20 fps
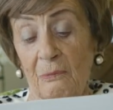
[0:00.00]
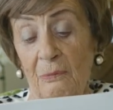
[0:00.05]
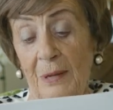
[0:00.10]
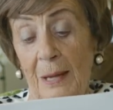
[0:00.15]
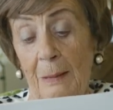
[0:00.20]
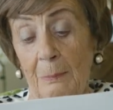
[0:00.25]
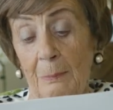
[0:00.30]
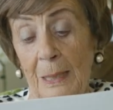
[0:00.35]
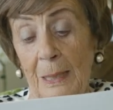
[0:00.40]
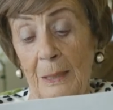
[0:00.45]

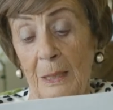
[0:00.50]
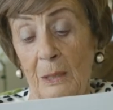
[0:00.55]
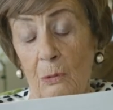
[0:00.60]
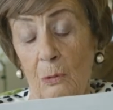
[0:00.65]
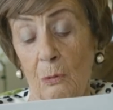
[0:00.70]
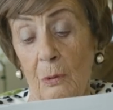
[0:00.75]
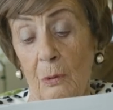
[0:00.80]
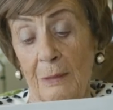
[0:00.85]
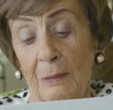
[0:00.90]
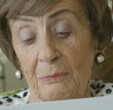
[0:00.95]
family
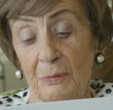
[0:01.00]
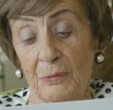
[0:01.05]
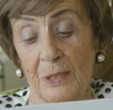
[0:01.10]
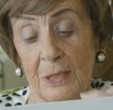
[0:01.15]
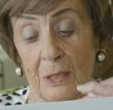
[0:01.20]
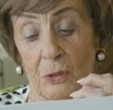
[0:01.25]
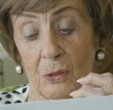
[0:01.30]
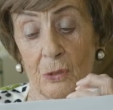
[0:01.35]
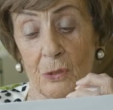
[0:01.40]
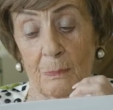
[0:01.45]
who have
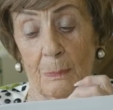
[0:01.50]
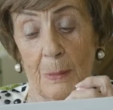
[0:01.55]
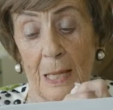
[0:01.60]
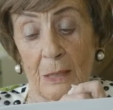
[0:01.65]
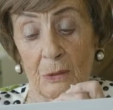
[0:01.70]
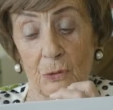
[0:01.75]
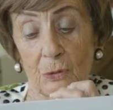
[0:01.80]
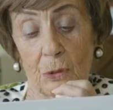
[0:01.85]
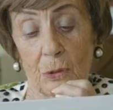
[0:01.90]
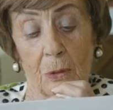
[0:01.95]
since
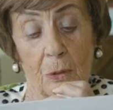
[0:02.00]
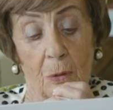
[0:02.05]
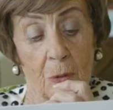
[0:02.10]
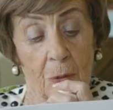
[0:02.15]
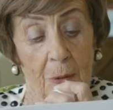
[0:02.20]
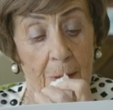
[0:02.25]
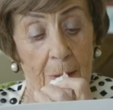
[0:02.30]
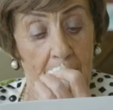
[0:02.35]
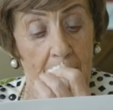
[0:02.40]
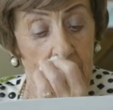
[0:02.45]
passed
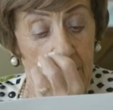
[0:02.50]
on,